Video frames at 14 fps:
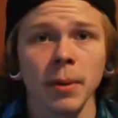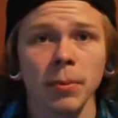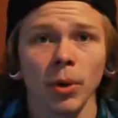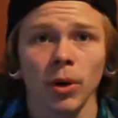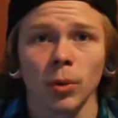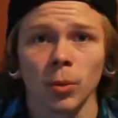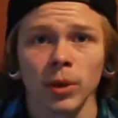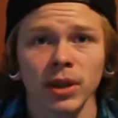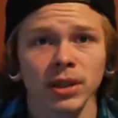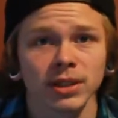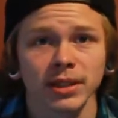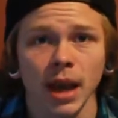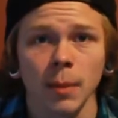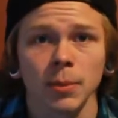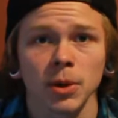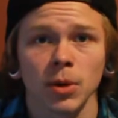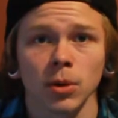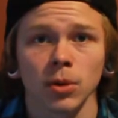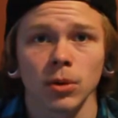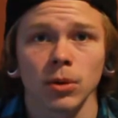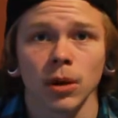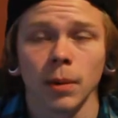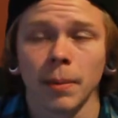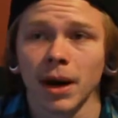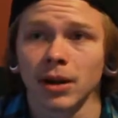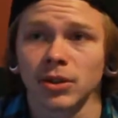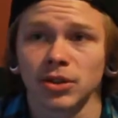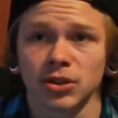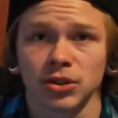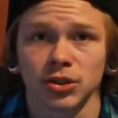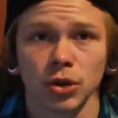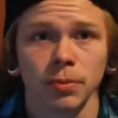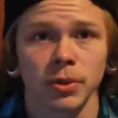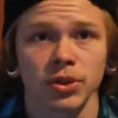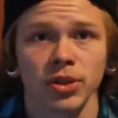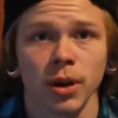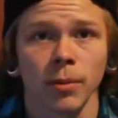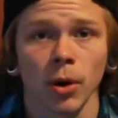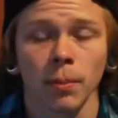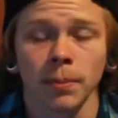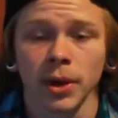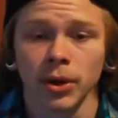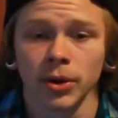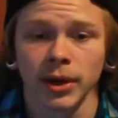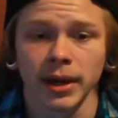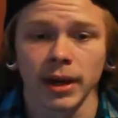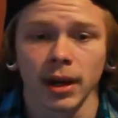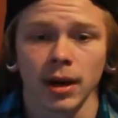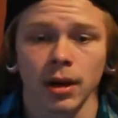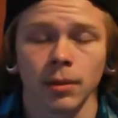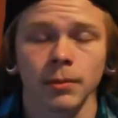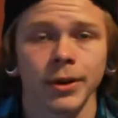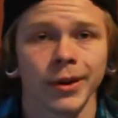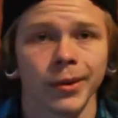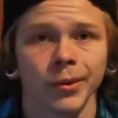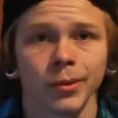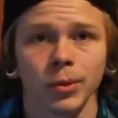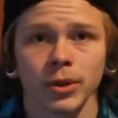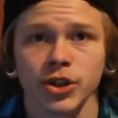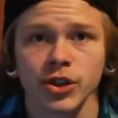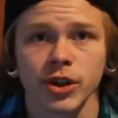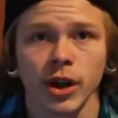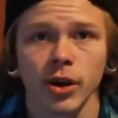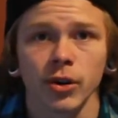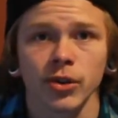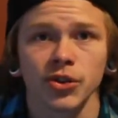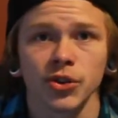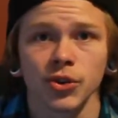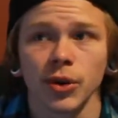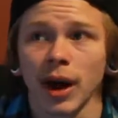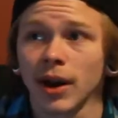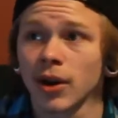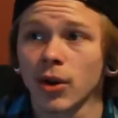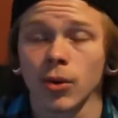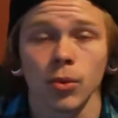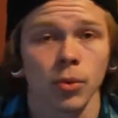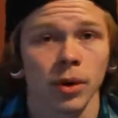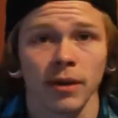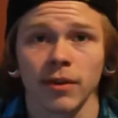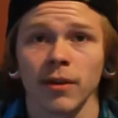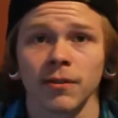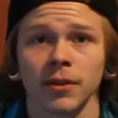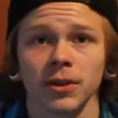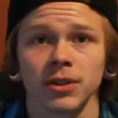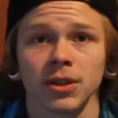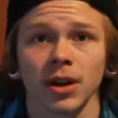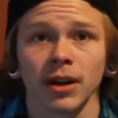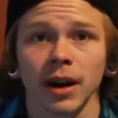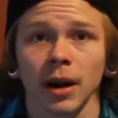are really skeptical about super sub-ohm building. Once you go to, I know whenever I first started,